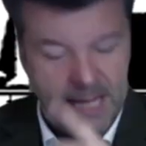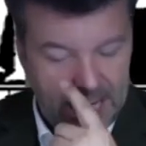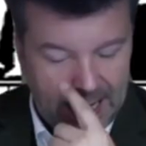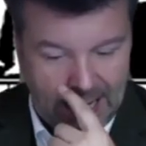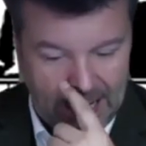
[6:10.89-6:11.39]

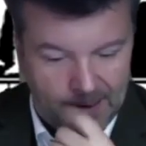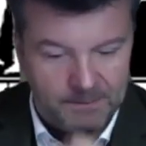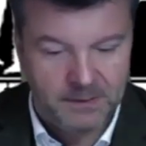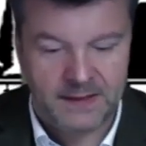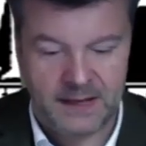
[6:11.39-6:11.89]
in
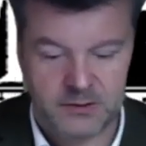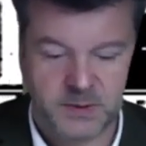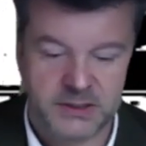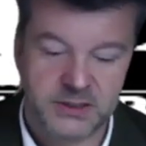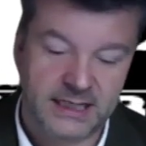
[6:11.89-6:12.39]
that
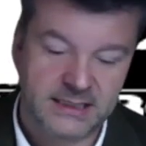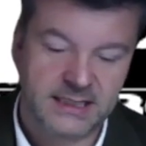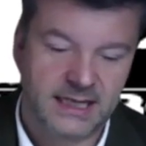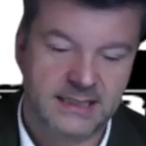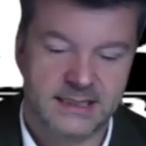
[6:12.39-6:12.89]
respect. So
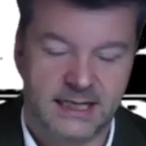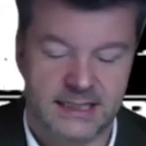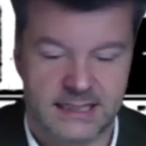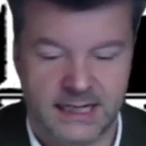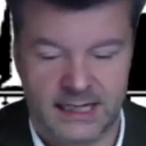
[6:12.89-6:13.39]

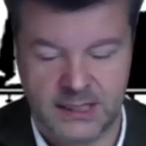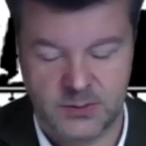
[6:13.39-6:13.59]
that's kind of nice.